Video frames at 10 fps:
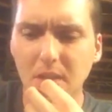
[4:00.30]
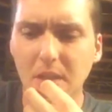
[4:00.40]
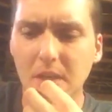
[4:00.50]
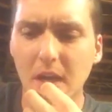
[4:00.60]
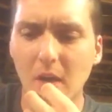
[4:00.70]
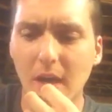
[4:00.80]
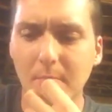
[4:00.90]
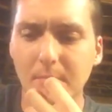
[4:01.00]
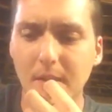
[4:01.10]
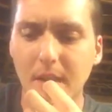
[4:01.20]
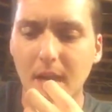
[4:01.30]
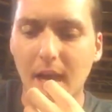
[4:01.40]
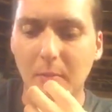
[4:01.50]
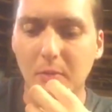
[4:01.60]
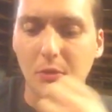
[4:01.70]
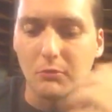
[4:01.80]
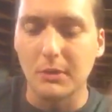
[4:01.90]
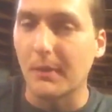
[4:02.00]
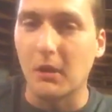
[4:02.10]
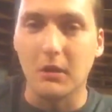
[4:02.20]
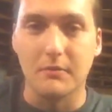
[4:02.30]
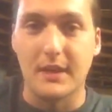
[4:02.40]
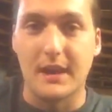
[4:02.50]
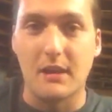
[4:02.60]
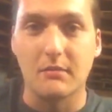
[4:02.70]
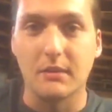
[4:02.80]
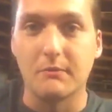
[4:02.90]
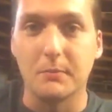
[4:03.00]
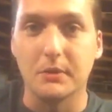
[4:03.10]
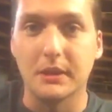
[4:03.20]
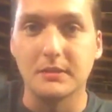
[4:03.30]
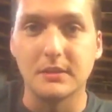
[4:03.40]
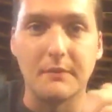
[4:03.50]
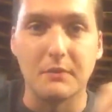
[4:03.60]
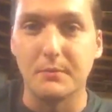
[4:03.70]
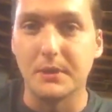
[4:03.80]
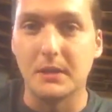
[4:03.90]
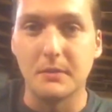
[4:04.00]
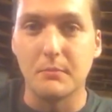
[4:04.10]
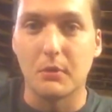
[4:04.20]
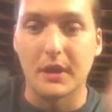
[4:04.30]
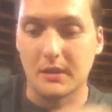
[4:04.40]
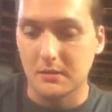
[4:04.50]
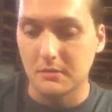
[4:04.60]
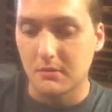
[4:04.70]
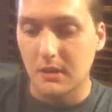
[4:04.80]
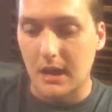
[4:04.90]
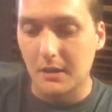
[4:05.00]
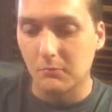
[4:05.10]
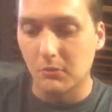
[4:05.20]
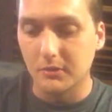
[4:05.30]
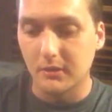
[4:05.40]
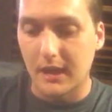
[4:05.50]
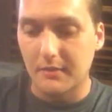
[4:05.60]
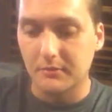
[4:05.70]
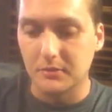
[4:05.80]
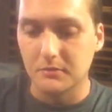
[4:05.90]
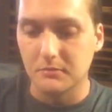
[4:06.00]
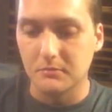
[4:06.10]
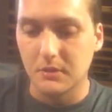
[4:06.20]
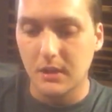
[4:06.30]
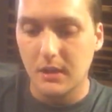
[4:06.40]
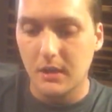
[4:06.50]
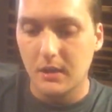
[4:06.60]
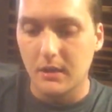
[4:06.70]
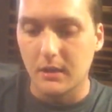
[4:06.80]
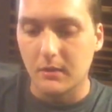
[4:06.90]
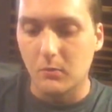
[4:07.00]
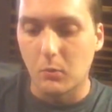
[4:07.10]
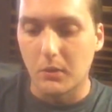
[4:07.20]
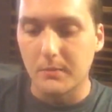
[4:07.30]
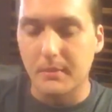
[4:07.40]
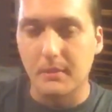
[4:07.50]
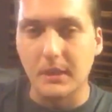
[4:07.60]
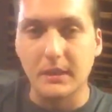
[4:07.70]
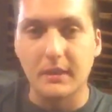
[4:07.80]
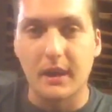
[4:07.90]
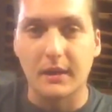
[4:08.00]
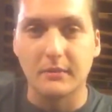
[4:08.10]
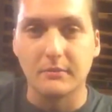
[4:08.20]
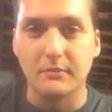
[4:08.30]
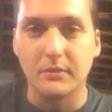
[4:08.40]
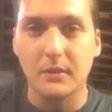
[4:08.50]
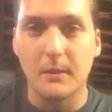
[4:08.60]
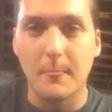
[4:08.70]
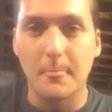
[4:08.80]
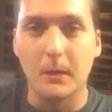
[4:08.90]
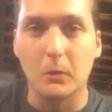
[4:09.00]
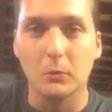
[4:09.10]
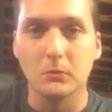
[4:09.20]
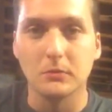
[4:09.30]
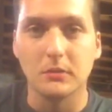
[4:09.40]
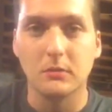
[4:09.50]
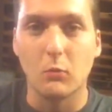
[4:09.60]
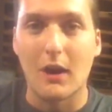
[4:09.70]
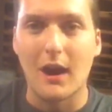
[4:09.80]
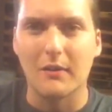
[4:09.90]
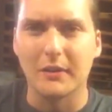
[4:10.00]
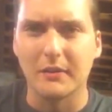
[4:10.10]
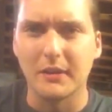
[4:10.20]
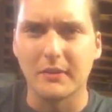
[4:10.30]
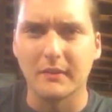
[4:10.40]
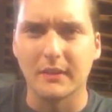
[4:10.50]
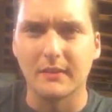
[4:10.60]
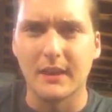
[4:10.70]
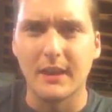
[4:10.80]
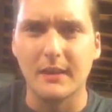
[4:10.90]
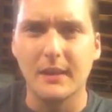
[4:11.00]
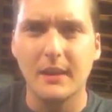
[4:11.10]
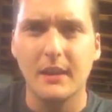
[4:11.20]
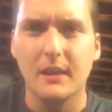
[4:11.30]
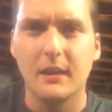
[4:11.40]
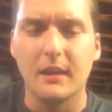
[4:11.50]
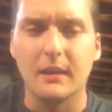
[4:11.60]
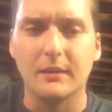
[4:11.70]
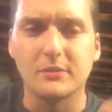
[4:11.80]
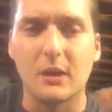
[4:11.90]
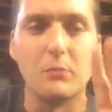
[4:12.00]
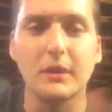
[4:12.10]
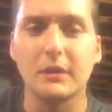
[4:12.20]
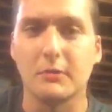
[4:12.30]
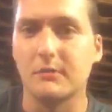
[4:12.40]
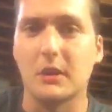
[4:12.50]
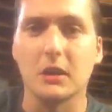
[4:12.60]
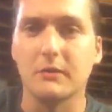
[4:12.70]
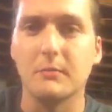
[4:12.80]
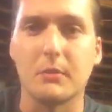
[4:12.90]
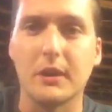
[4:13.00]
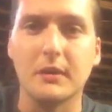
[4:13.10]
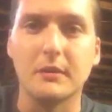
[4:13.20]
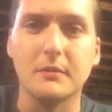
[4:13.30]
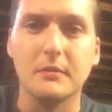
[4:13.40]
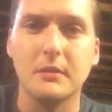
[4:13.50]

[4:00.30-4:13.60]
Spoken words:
no, I'm going to rip all of that out and replace every bit of it brand new. I don't want to have to worry about any kind of old wiring or anything like that. So I'm going to get rid of all of it brand new.